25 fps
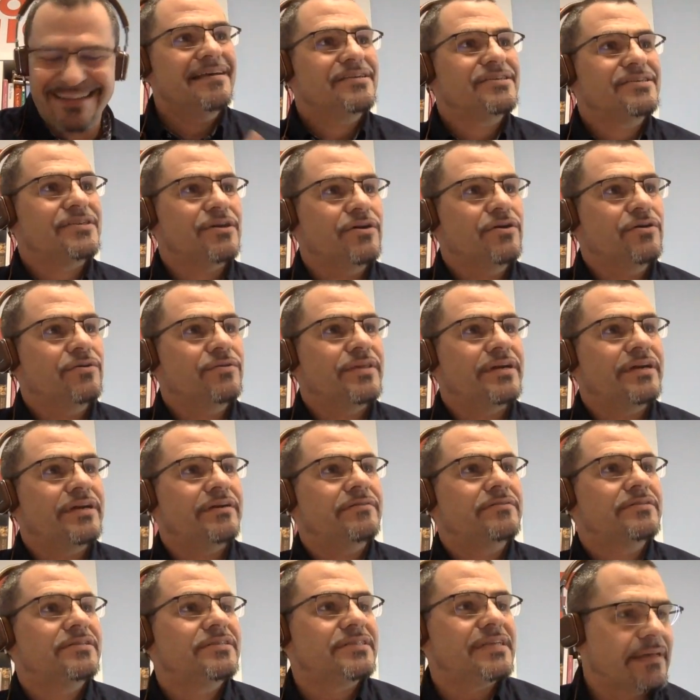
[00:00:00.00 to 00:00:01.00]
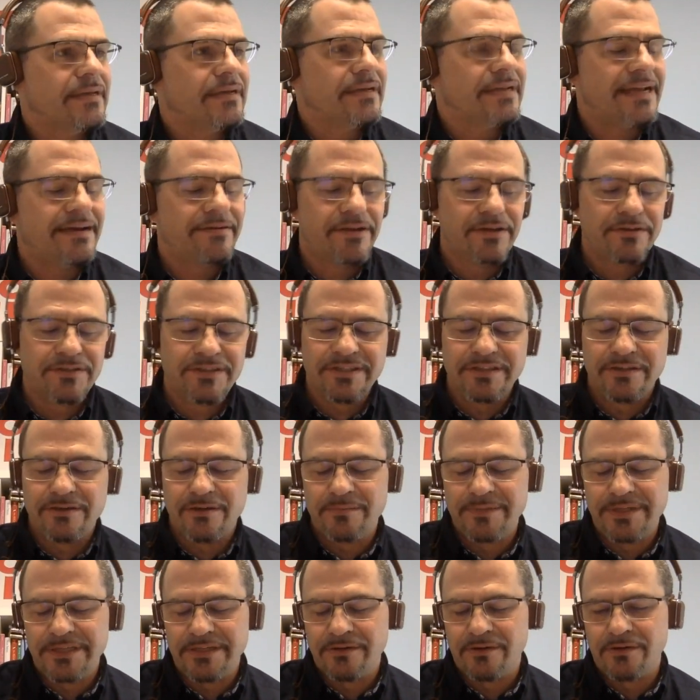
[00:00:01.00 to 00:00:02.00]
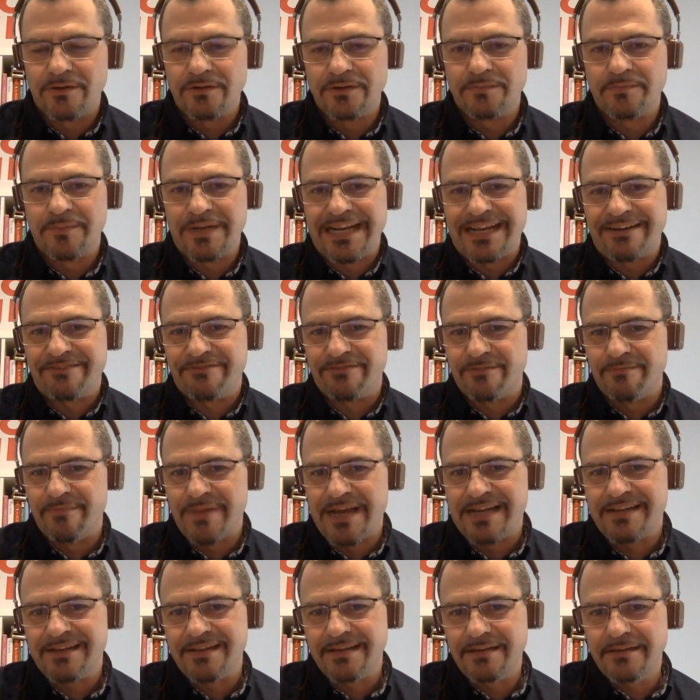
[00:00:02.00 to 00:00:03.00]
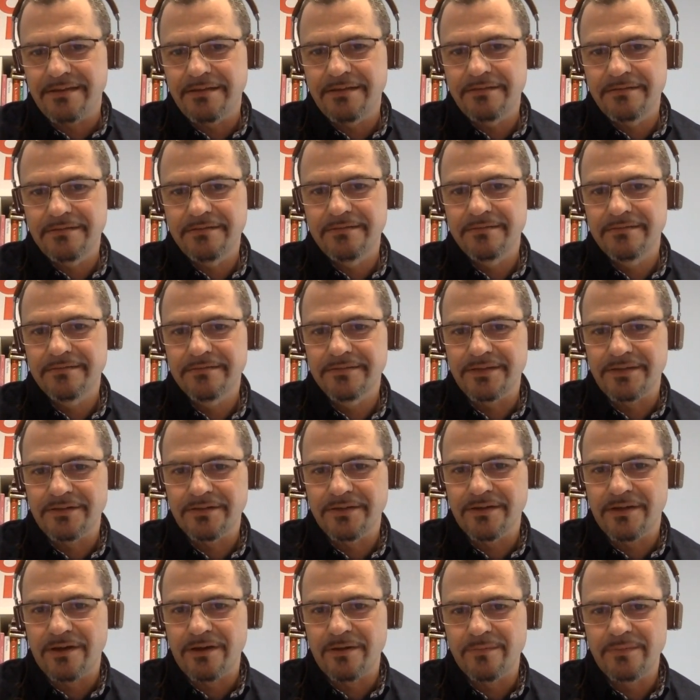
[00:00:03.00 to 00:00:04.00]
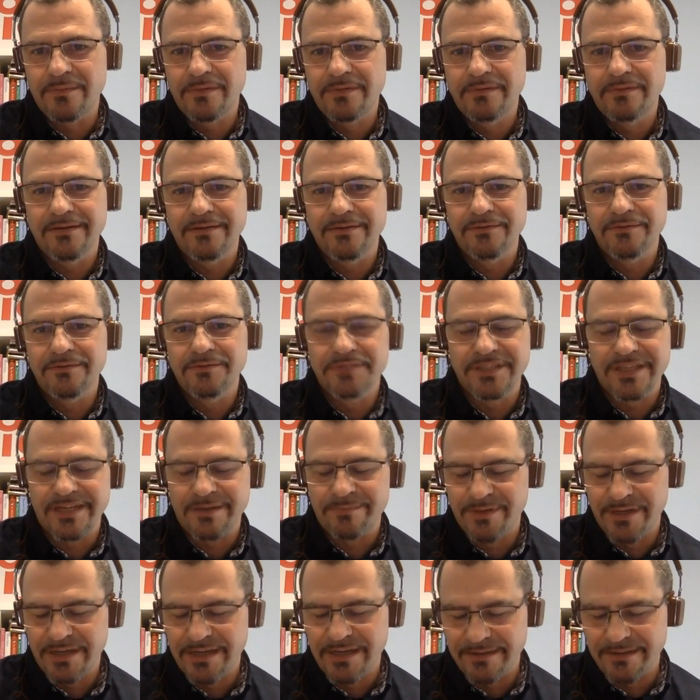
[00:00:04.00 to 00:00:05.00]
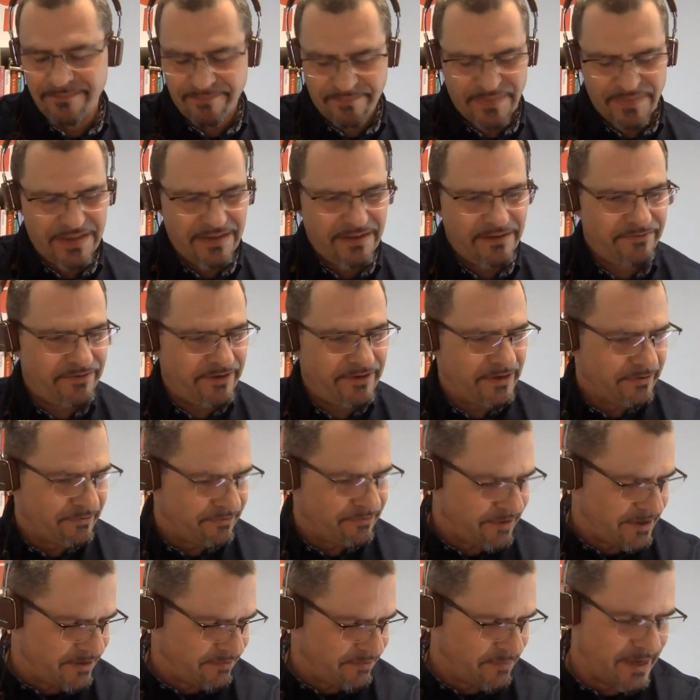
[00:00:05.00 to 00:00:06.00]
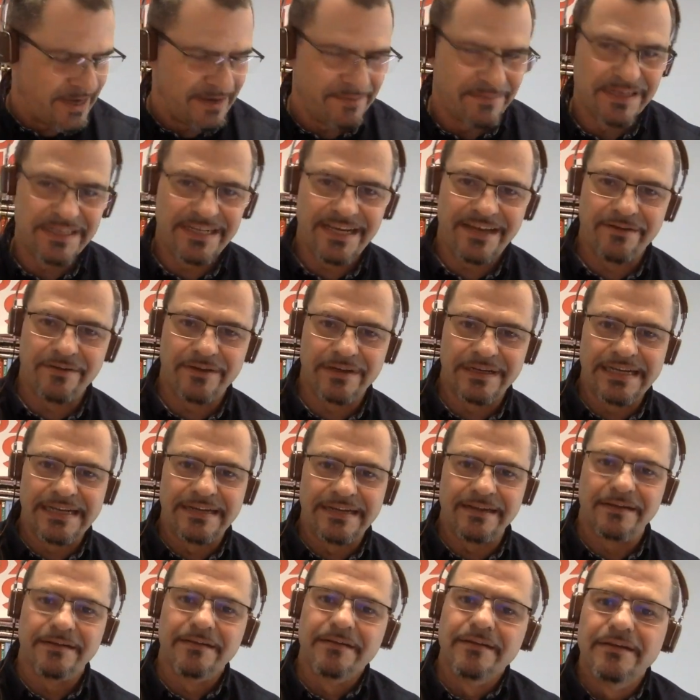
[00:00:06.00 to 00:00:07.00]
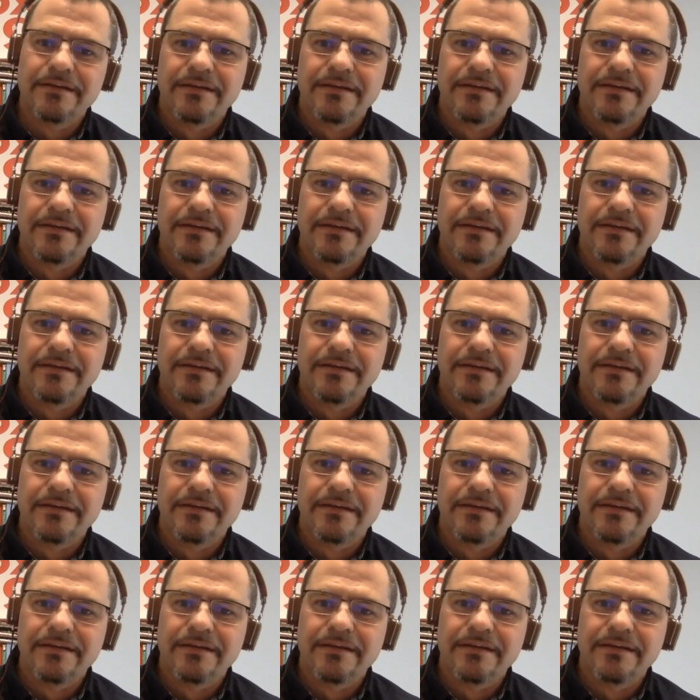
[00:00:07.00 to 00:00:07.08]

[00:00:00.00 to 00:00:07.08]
So there's a cloud hosting company called Platformatic.com, who's set up by a very good friend of mine, Matteo Kalina.